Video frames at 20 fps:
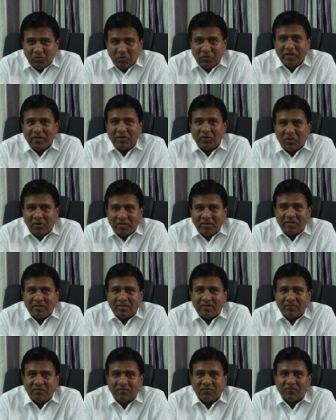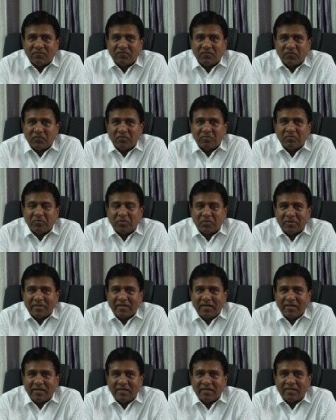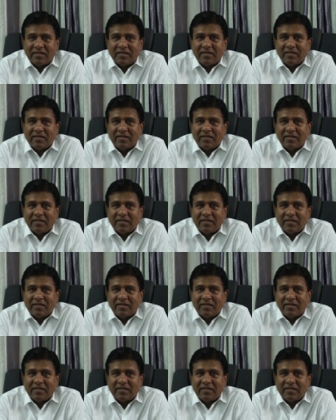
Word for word: going on for more than